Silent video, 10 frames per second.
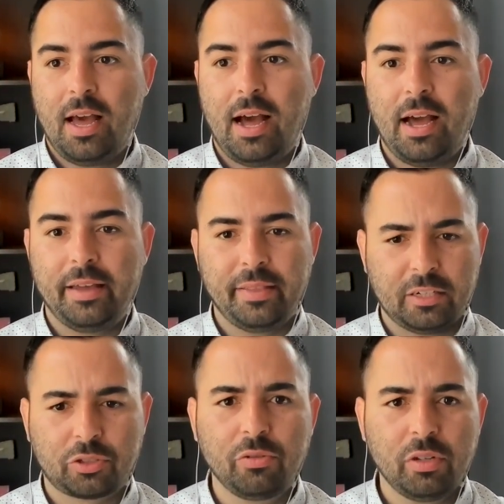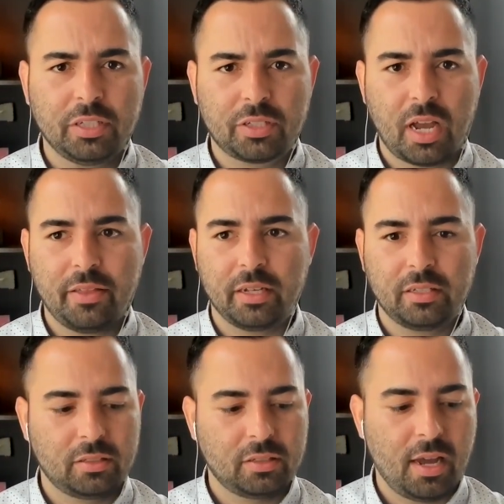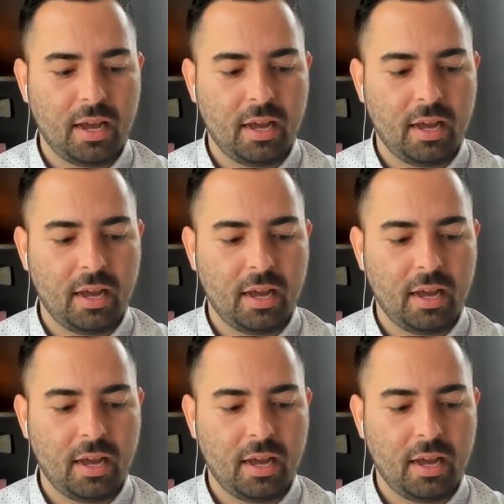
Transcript: and that truly saw this